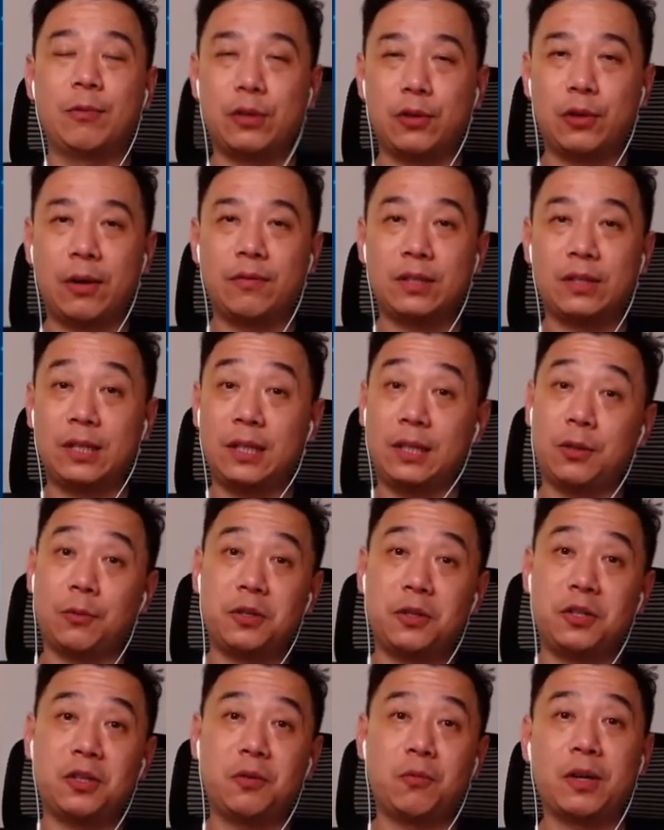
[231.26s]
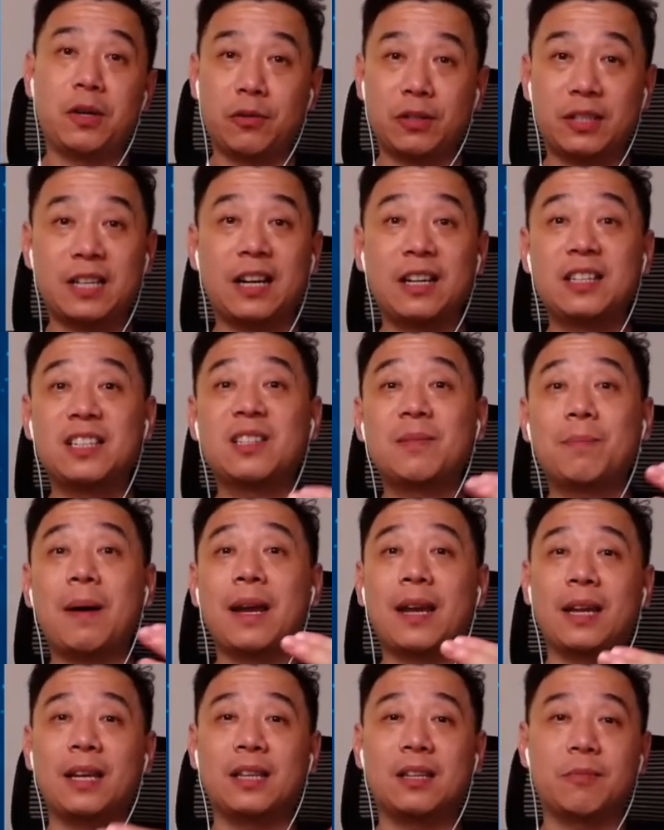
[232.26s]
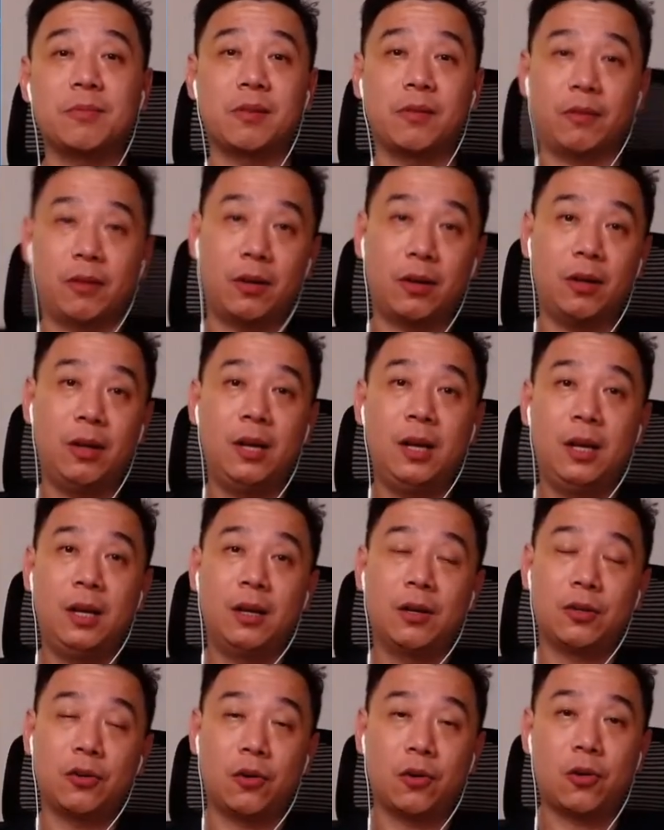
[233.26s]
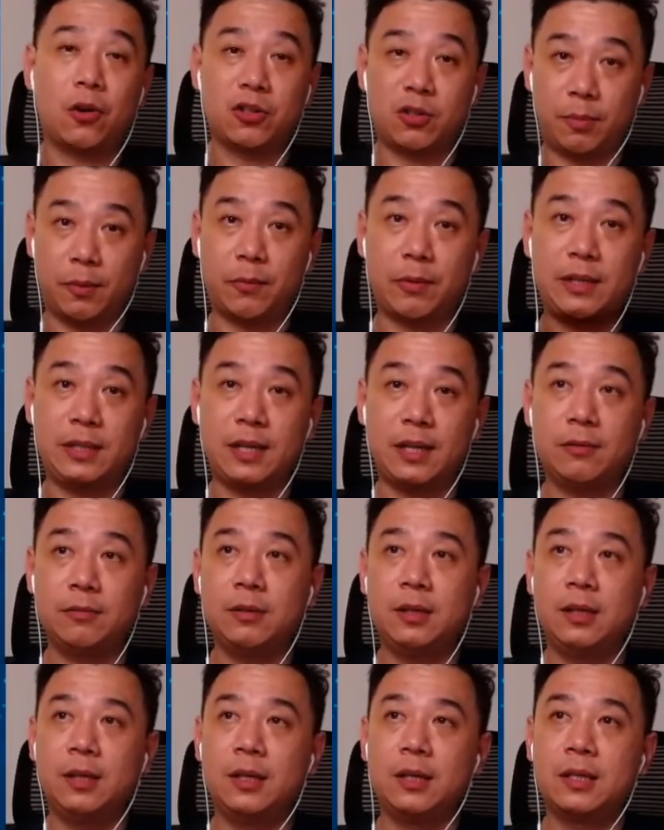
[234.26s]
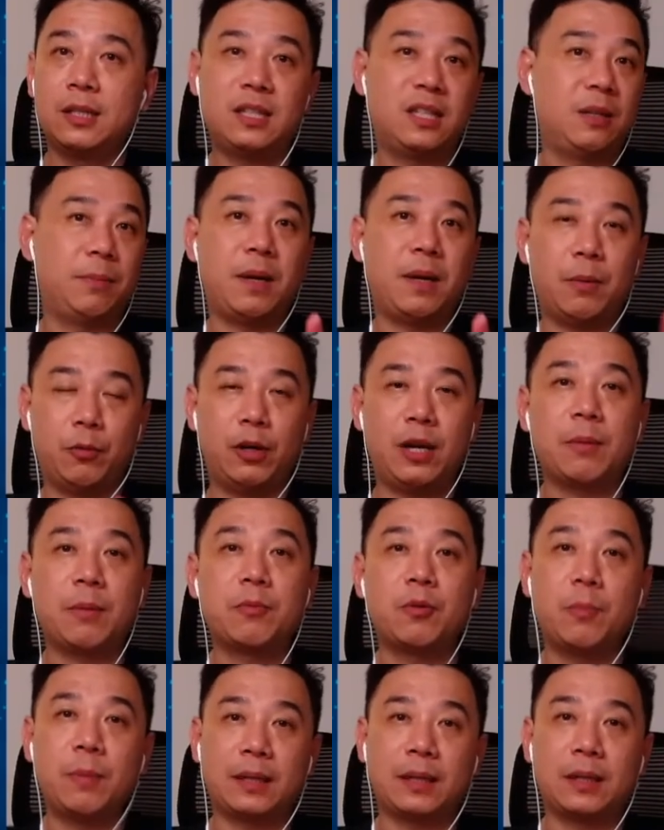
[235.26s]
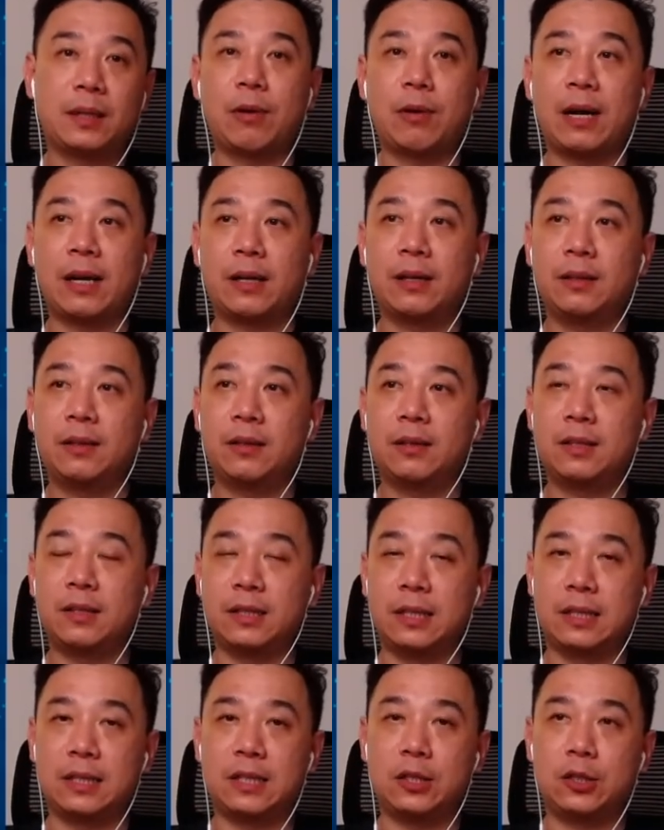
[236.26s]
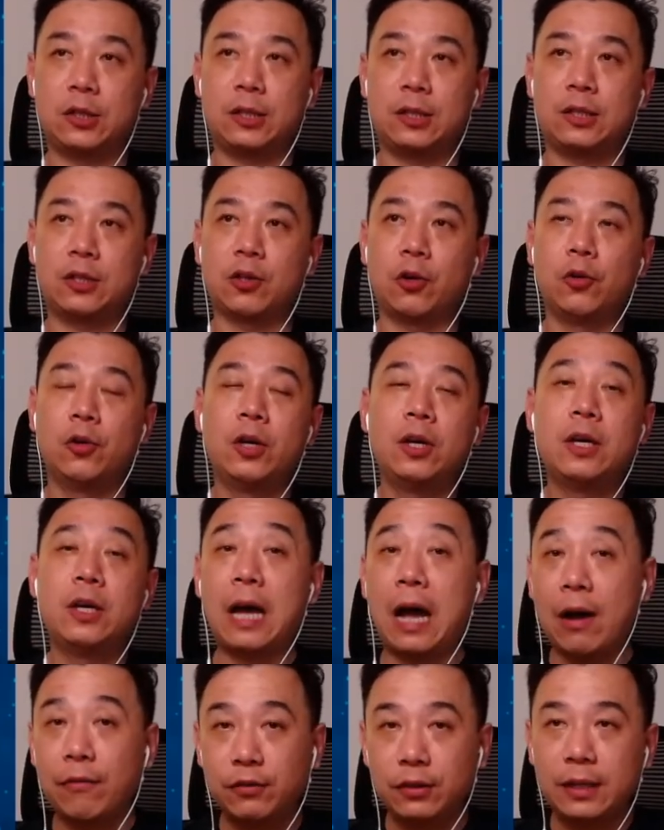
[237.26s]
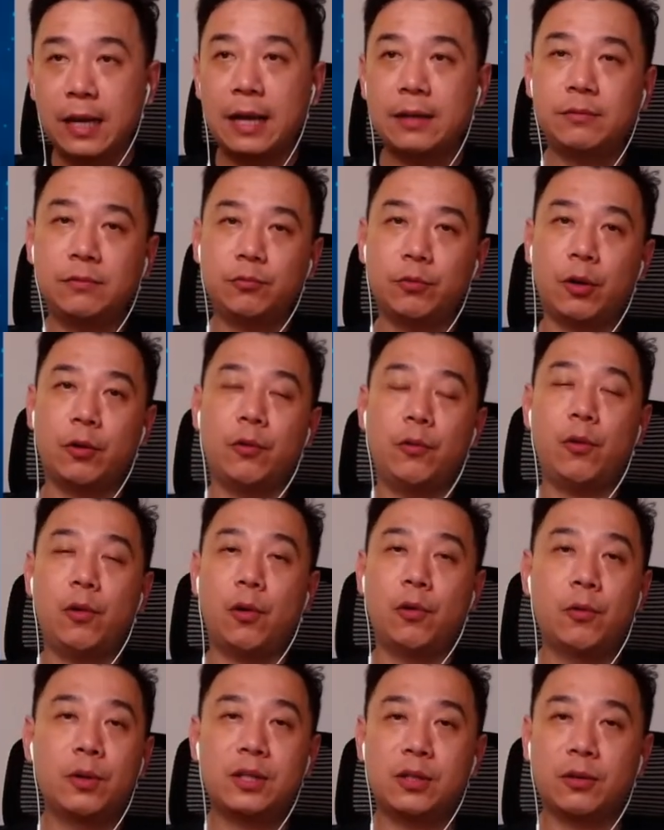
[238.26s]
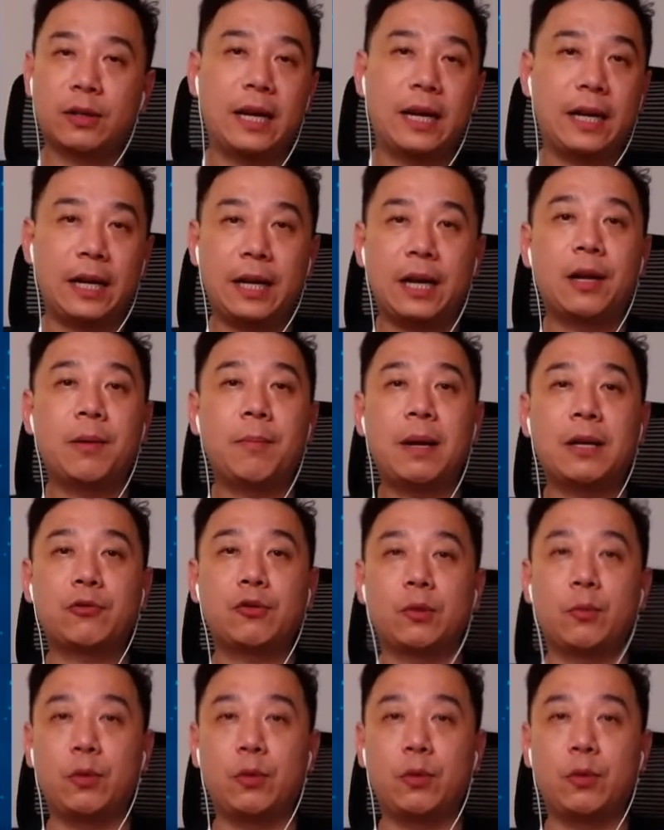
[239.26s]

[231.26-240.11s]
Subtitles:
have a situation where you sudden spike in terms of your cost per result. CPM will help you make the right decision. So after that, we always look at another metric,